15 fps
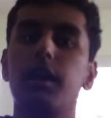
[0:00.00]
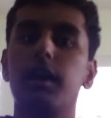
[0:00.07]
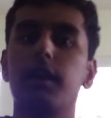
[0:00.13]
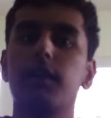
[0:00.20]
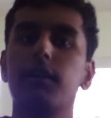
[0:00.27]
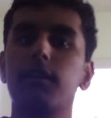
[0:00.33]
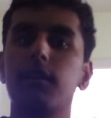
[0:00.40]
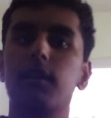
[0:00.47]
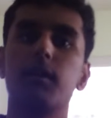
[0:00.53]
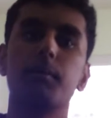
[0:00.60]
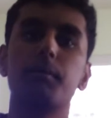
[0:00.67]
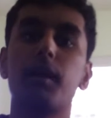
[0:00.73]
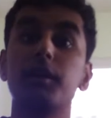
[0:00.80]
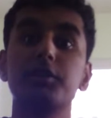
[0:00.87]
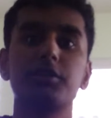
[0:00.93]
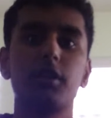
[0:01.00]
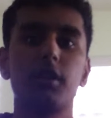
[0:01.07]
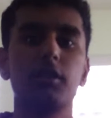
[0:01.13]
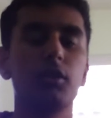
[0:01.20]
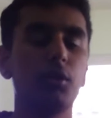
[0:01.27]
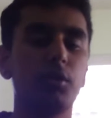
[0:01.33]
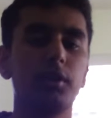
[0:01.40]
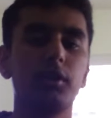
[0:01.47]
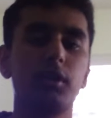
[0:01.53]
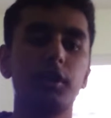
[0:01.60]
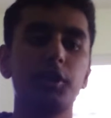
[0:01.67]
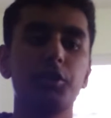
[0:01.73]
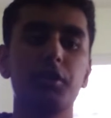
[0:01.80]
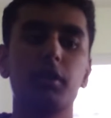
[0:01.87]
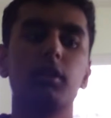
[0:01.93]
And I saw the Logan
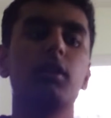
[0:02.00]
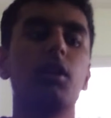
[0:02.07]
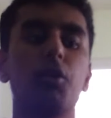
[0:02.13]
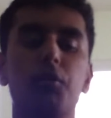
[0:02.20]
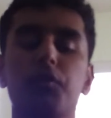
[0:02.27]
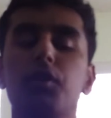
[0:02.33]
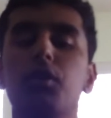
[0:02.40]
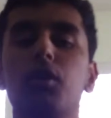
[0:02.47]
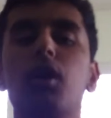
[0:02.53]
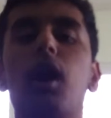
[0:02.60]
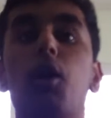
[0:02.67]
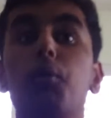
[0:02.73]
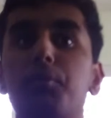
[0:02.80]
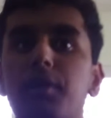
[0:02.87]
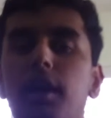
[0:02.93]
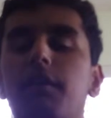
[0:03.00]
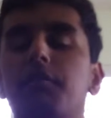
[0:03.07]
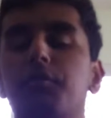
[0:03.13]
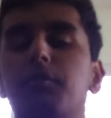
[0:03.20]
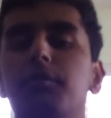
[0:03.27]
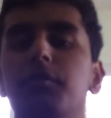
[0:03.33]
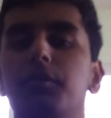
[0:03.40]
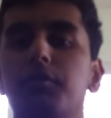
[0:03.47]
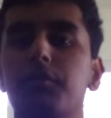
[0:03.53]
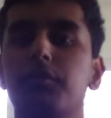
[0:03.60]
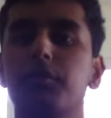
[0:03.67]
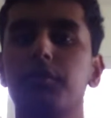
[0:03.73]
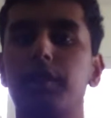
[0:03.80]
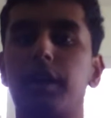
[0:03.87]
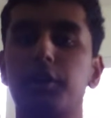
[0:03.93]
Lucky trailer. I hope to have a review
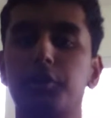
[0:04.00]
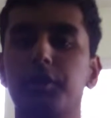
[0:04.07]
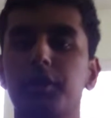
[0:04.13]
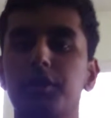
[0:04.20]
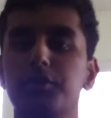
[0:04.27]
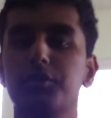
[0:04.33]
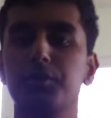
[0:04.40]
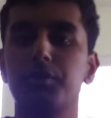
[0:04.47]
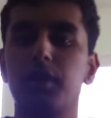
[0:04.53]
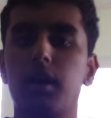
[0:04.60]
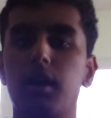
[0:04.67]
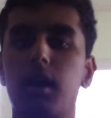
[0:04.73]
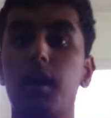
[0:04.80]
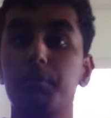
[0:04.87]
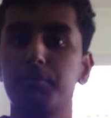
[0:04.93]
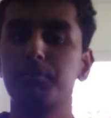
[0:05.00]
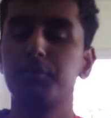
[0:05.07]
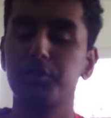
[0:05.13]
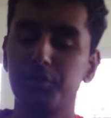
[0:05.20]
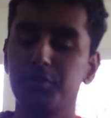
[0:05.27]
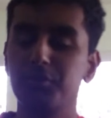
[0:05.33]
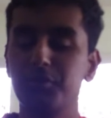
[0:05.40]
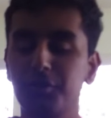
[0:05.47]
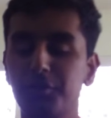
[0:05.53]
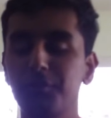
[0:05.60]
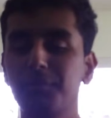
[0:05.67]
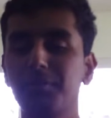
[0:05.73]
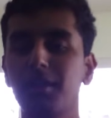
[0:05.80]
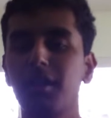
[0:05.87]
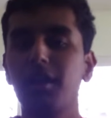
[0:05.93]
for that trailer soon
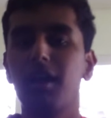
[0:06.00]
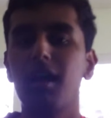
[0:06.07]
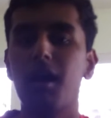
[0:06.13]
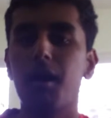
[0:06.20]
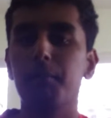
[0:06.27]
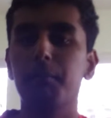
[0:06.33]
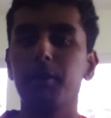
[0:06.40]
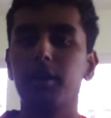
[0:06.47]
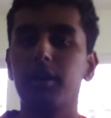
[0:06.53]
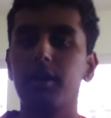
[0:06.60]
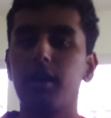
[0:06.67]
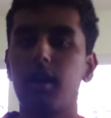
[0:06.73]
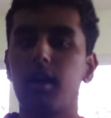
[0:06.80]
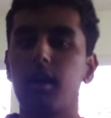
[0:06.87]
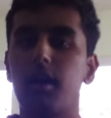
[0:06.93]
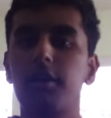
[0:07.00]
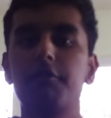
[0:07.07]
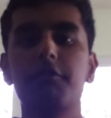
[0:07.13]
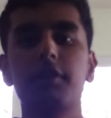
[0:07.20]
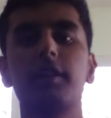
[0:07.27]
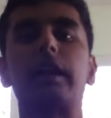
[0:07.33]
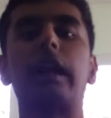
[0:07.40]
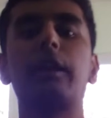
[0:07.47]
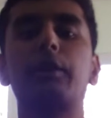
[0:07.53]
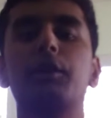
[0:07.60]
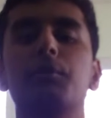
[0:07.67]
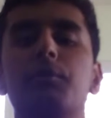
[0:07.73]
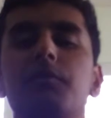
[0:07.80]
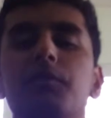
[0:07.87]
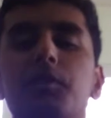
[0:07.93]
too. But I felt like I
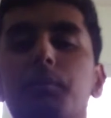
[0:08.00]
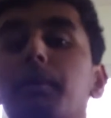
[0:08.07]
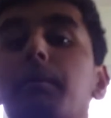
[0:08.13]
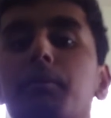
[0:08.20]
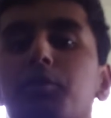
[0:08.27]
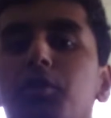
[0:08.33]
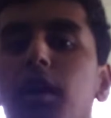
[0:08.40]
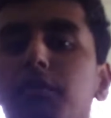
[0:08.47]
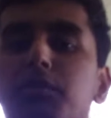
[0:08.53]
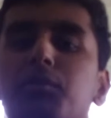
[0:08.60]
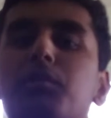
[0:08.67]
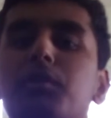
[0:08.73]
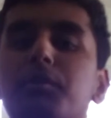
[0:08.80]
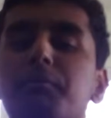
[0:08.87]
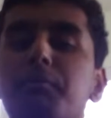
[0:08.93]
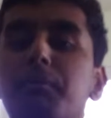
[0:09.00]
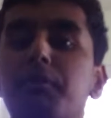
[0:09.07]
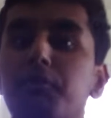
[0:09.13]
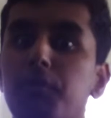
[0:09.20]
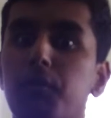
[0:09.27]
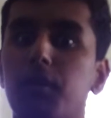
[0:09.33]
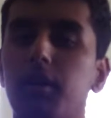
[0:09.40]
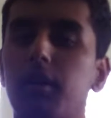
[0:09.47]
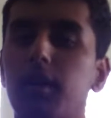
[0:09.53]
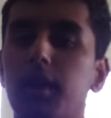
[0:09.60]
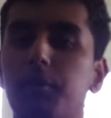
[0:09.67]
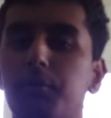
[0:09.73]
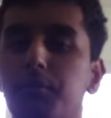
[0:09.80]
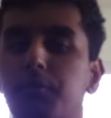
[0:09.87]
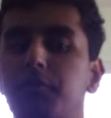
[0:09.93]
needed to review the Baby Driver one before
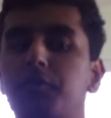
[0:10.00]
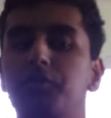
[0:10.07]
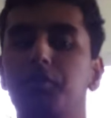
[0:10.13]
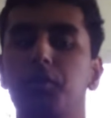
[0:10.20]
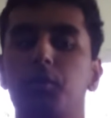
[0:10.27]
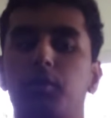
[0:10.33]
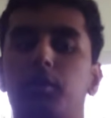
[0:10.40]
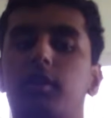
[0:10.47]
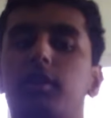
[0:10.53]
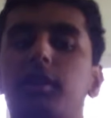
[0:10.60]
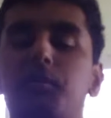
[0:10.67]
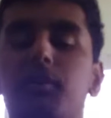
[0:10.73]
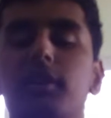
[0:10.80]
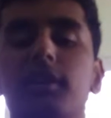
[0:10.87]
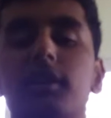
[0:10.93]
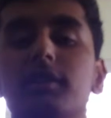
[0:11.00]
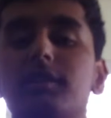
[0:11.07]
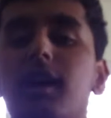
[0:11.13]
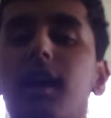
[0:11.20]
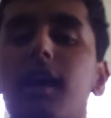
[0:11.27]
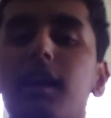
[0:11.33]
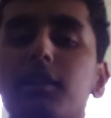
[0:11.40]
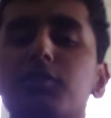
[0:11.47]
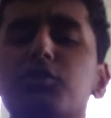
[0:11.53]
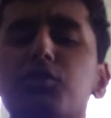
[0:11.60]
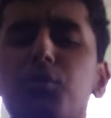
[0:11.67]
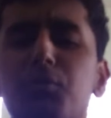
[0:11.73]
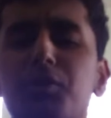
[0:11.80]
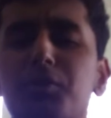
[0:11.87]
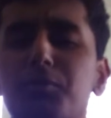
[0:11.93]
I reviewed the Logan Lucky one, because I had
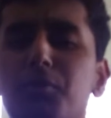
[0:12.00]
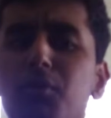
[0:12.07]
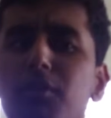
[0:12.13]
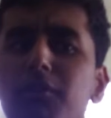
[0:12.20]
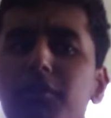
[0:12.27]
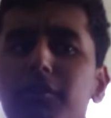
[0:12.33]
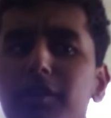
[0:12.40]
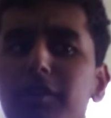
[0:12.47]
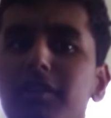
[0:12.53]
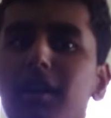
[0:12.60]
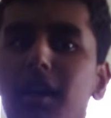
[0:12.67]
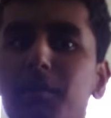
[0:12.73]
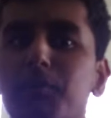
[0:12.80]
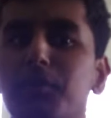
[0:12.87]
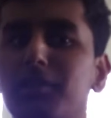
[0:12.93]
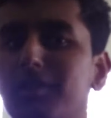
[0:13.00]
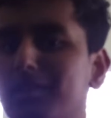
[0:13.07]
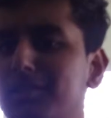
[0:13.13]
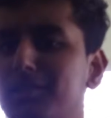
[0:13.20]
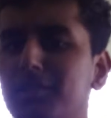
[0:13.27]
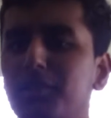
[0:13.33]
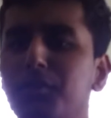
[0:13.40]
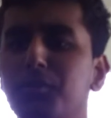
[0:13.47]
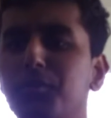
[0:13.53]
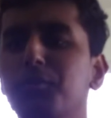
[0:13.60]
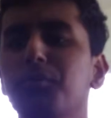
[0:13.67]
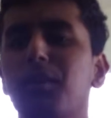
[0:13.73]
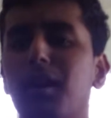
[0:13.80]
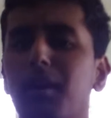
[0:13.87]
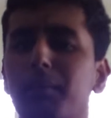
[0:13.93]
so much more of a fun time with this
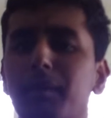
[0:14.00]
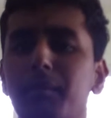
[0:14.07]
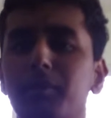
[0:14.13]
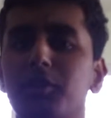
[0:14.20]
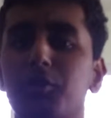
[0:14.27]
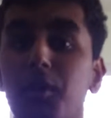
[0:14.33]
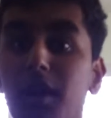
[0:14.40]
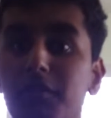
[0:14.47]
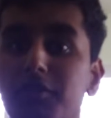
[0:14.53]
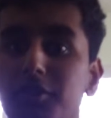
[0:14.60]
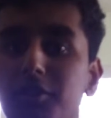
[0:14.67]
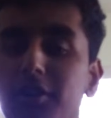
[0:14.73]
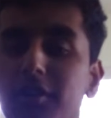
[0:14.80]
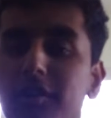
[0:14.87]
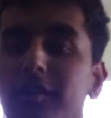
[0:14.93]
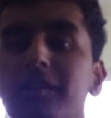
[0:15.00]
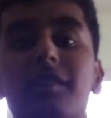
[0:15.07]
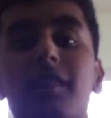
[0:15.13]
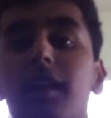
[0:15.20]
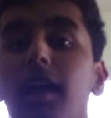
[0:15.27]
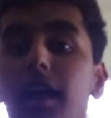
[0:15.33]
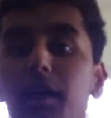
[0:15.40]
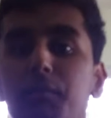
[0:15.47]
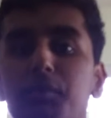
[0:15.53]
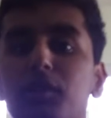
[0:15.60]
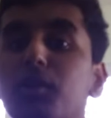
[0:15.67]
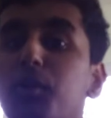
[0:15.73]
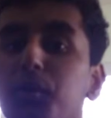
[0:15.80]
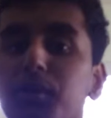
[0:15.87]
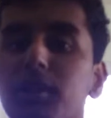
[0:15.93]
new Baby Driver trailer than I had
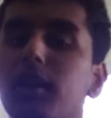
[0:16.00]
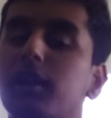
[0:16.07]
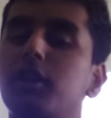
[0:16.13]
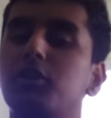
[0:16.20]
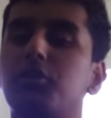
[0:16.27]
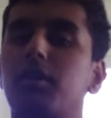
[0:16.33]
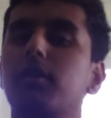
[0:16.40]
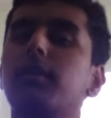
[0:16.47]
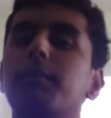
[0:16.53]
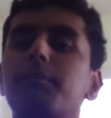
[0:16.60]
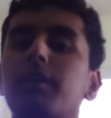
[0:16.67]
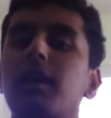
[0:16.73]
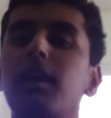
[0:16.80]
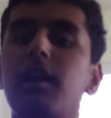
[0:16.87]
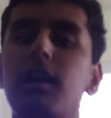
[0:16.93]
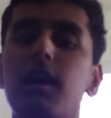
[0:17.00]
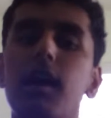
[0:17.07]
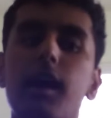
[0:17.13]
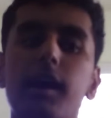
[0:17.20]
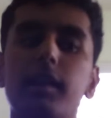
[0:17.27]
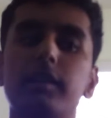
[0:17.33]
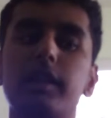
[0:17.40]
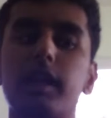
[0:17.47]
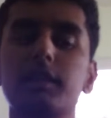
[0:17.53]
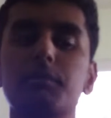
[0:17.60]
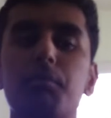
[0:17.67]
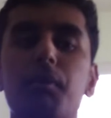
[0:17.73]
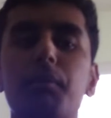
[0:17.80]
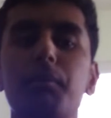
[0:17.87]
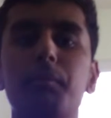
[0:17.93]
with the Logan Lucky trailer. And
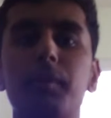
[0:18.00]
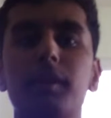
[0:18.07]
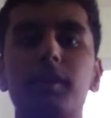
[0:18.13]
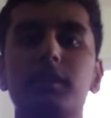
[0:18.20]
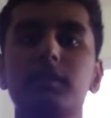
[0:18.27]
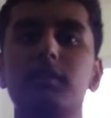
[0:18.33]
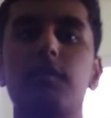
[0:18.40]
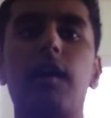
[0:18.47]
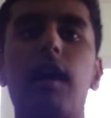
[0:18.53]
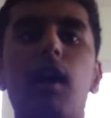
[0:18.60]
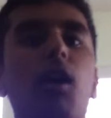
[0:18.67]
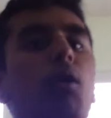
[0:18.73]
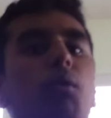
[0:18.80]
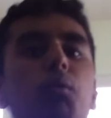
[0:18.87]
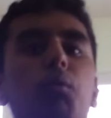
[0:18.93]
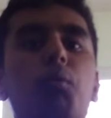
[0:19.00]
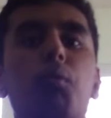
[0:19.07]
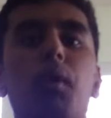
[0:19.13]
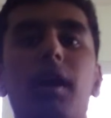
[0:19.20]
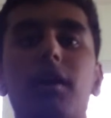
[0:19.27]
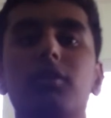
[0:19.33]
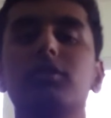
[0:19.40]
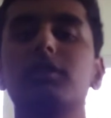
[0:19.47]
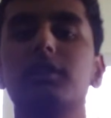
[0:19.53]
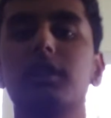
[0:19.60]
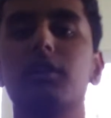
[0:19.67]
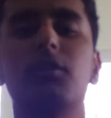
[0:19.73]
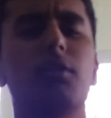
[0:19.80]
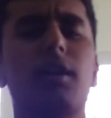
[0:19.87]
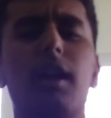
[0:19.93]
that's probably because of how well
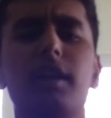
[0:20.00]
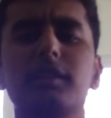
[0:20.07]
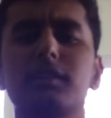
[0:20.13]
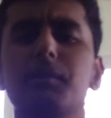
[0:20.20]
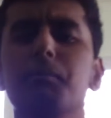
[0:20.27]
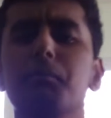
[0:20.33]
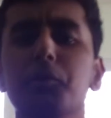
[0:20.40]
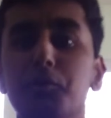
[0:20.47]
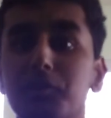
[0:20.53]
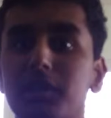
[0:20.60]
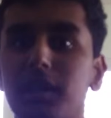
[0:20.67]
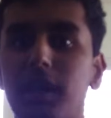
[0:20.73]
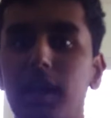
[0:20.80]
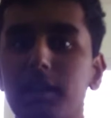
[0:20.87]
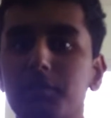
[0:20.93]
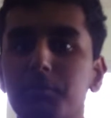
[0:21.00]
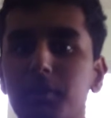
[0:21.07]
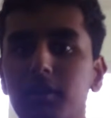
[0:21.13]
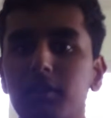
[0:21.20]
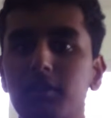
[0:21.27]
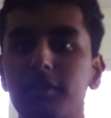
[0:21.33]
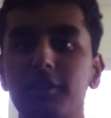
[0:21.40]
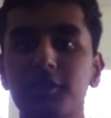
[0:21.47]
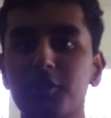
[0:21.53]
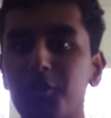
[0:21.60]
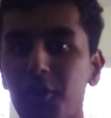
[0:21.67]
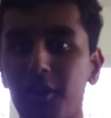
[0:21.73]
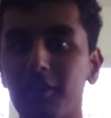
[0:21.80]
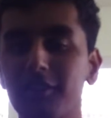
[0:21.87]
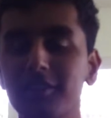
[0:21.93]
synchronized the music has been to these
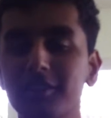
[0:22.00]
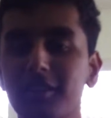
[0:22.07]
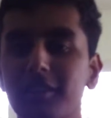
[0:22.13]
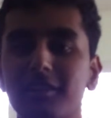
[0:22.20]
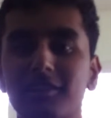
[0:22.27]
trailers.